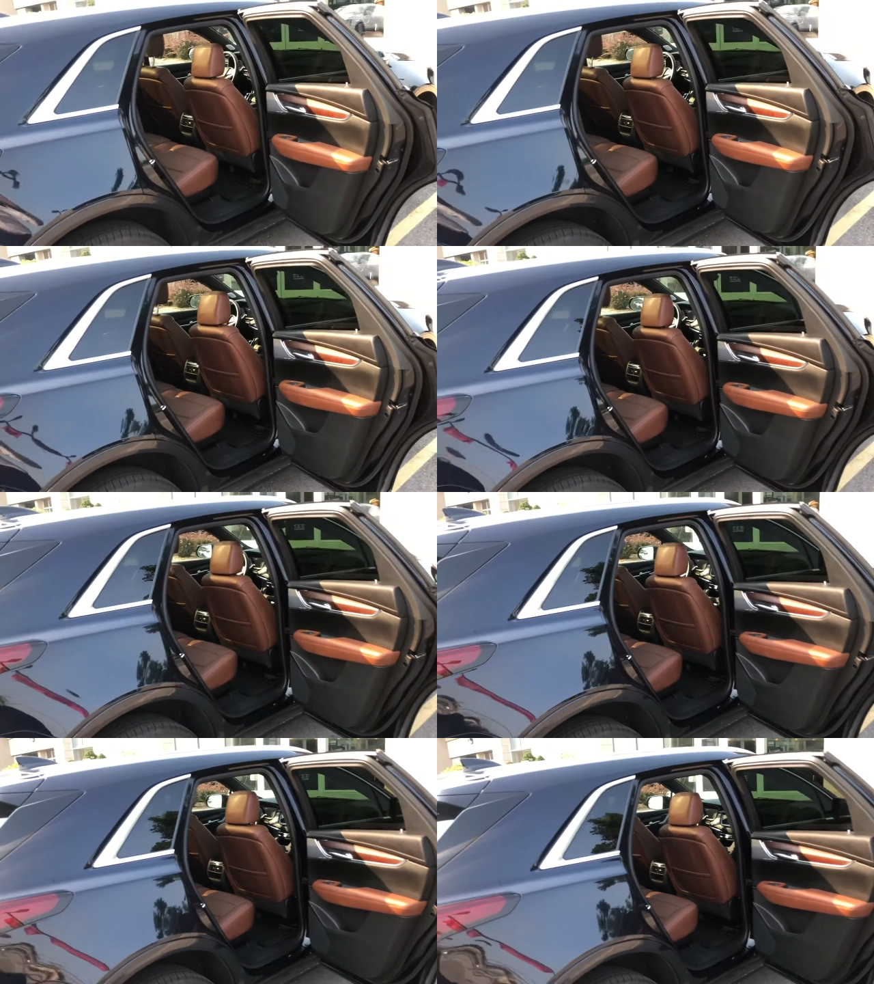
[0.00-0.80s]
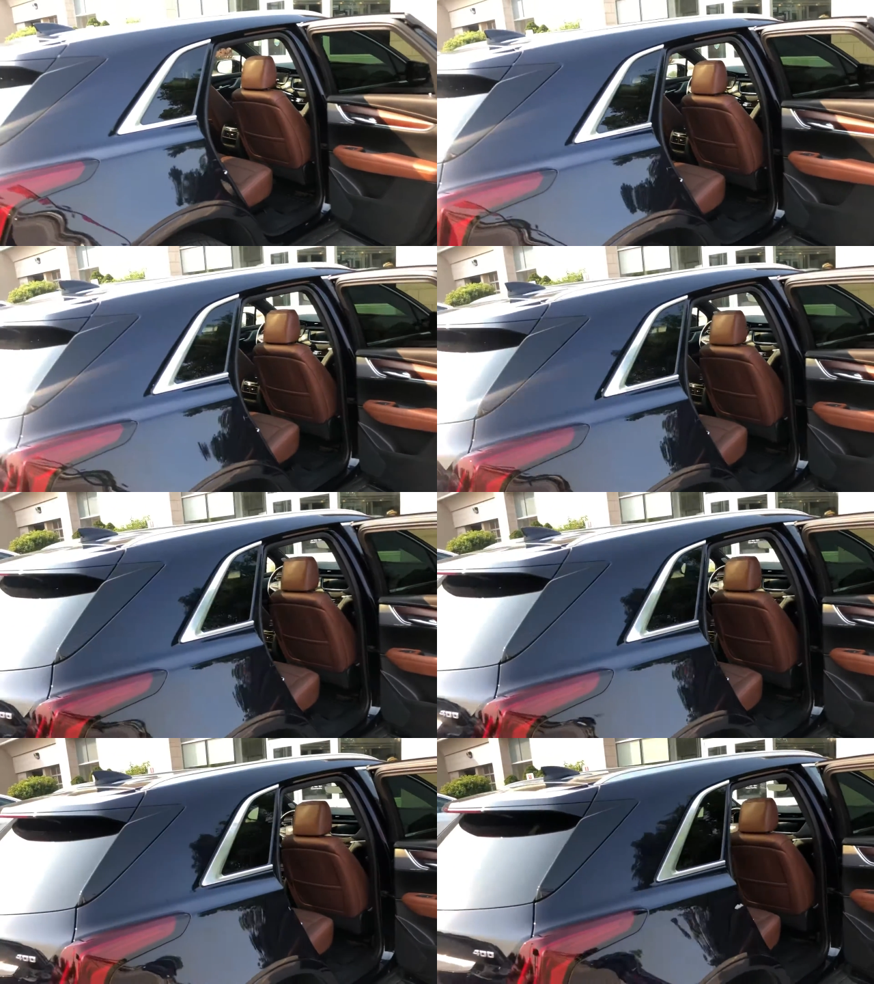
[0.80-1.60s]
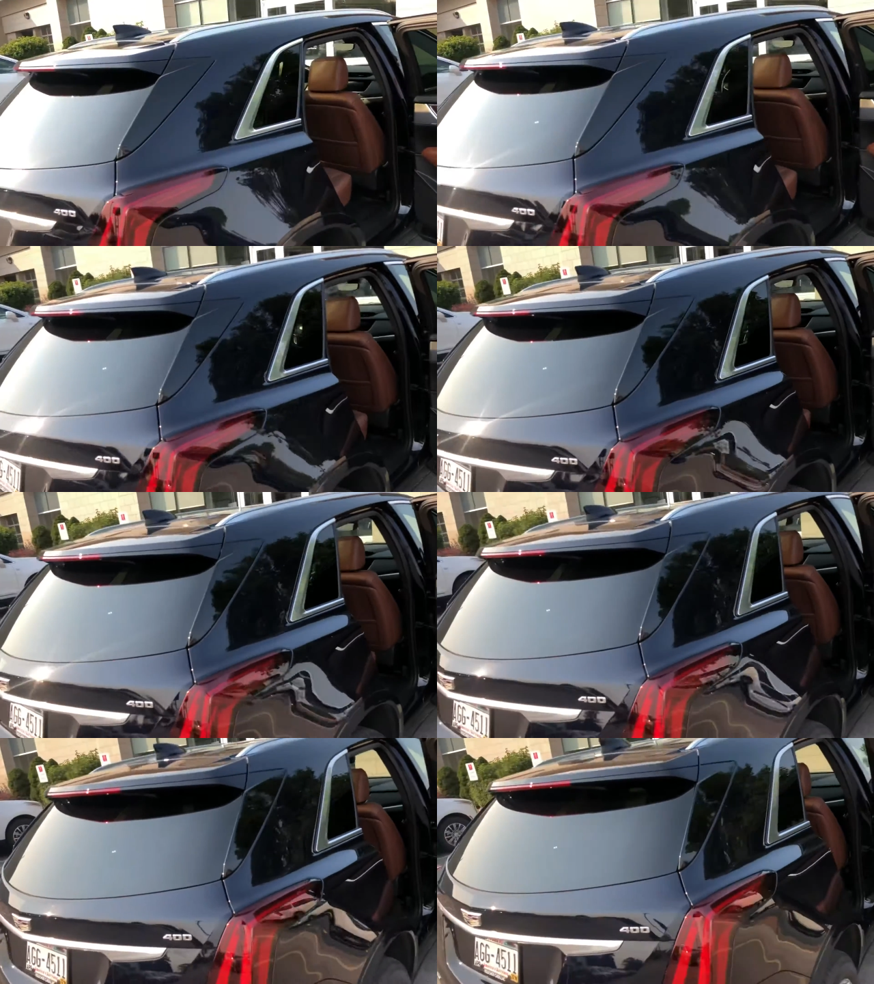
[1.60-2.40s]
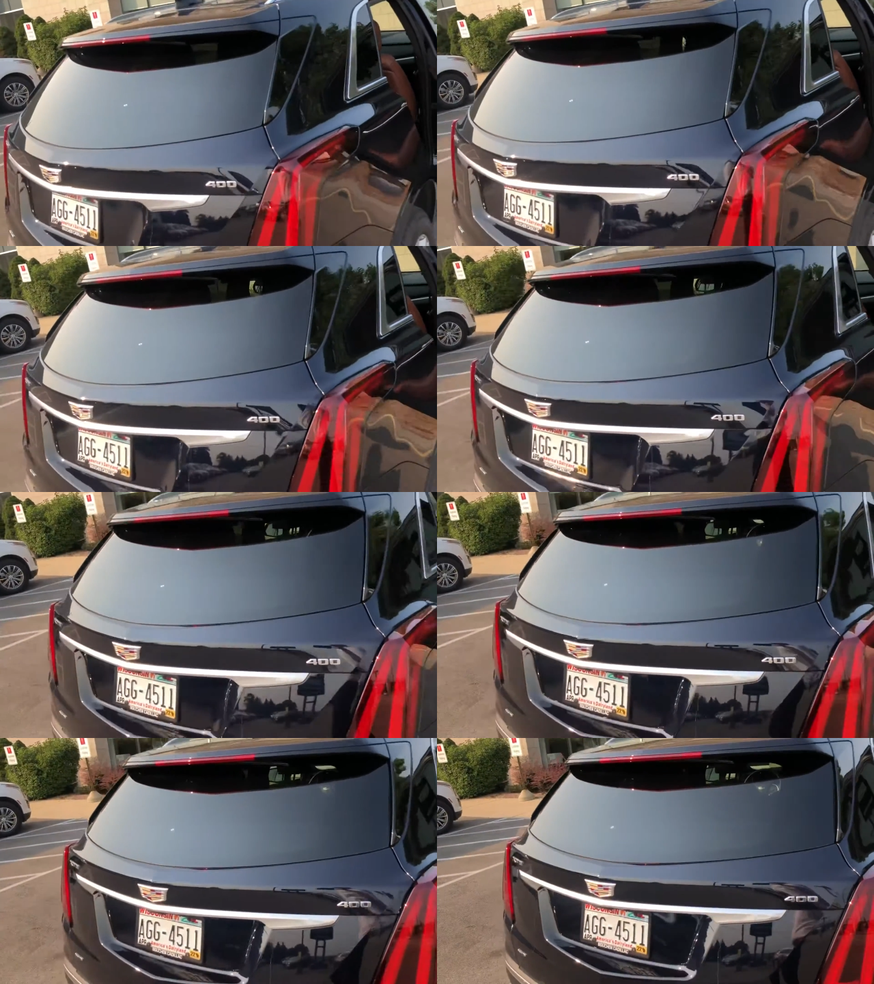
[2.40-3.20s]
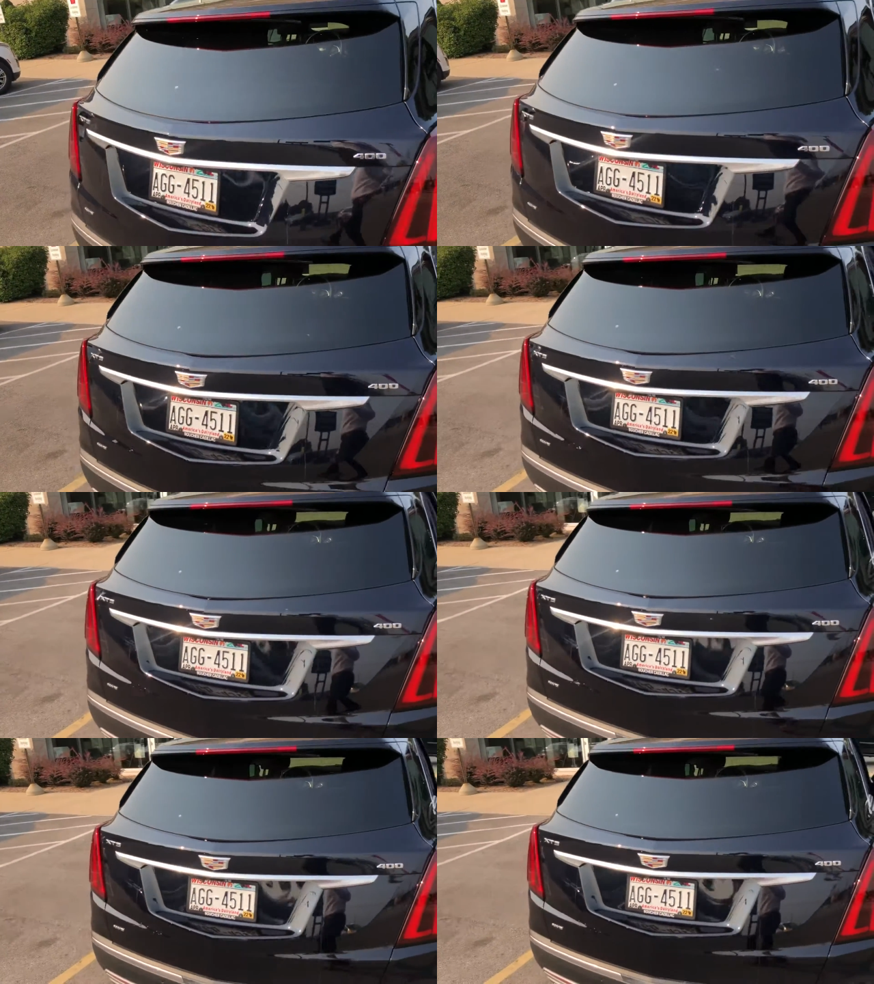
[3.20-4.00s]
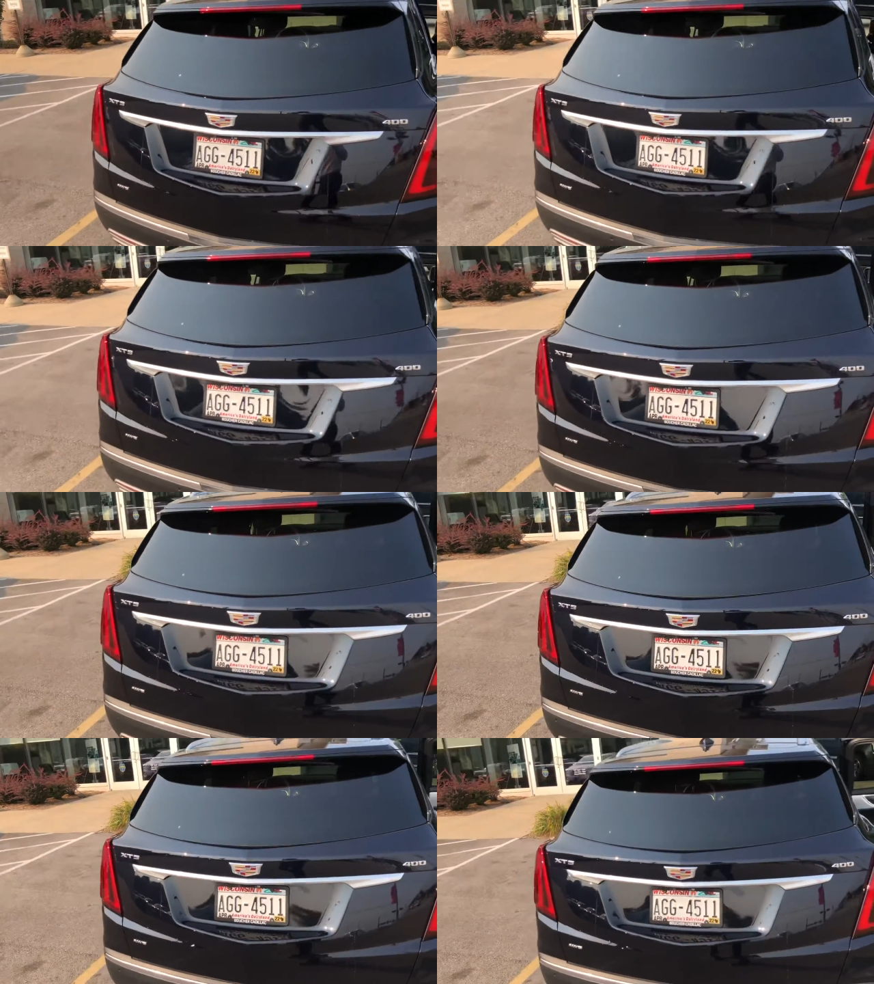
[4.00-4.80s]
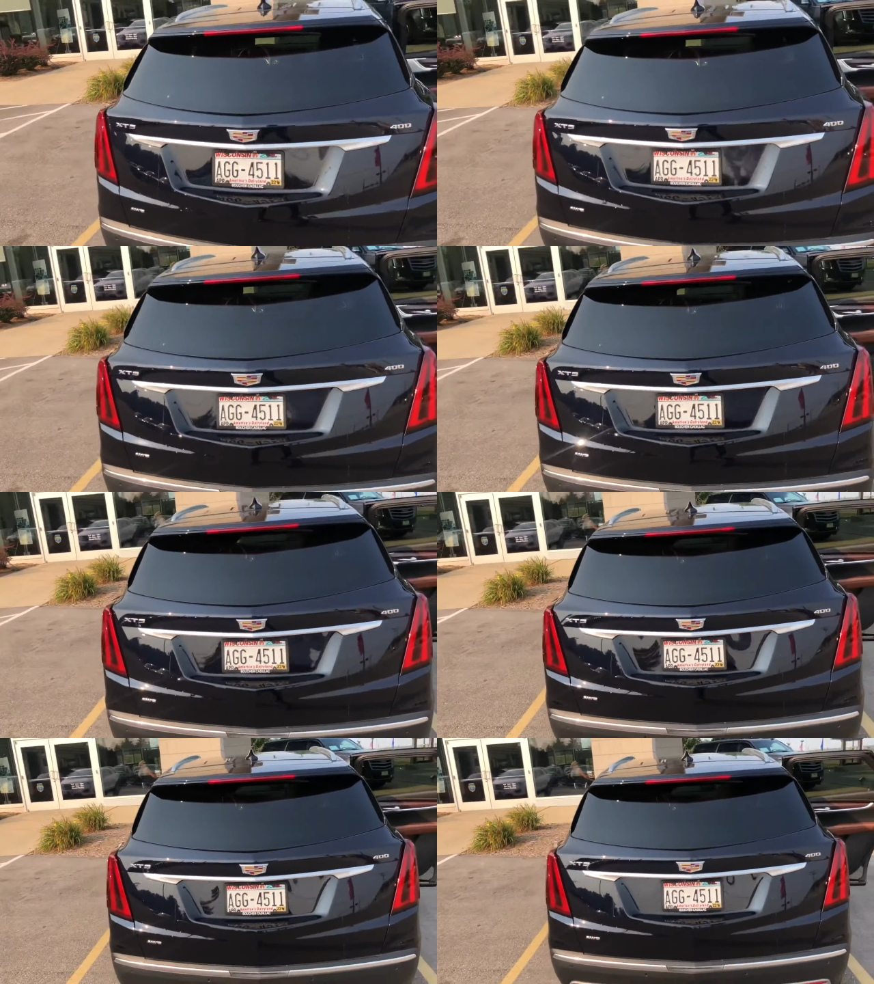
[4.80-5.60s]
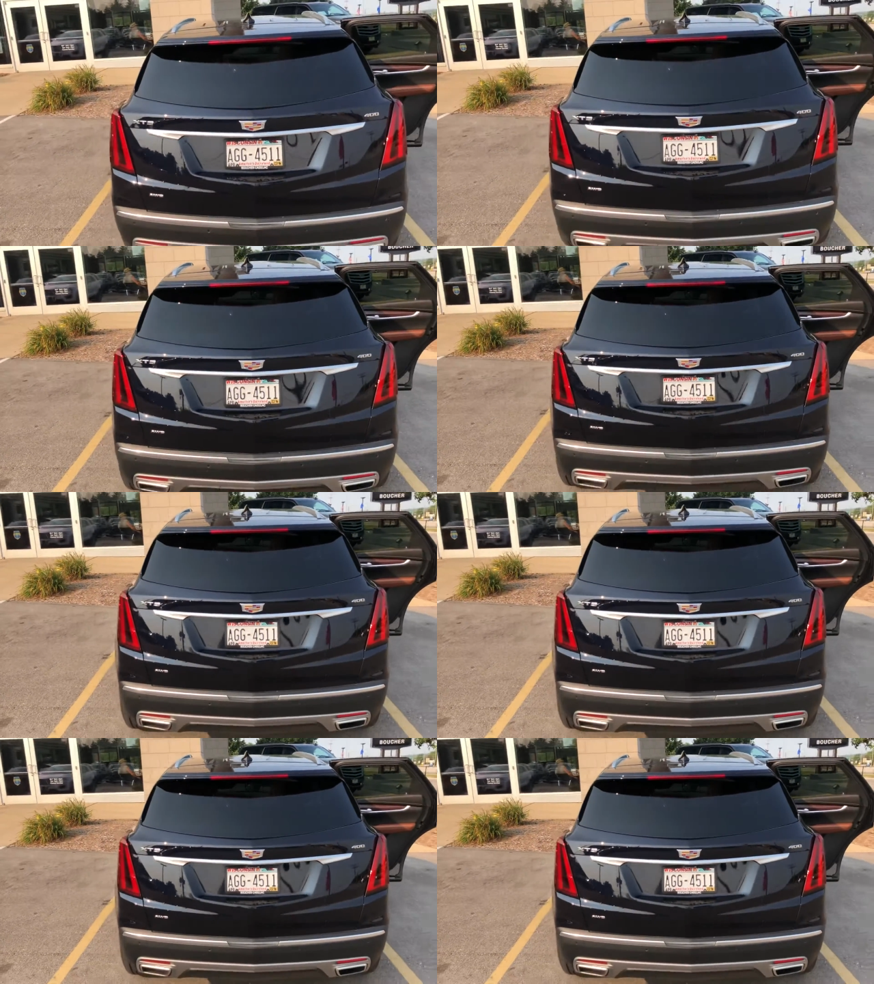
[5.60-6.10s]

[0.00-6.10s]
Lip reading: Nobody's mouth can be seen.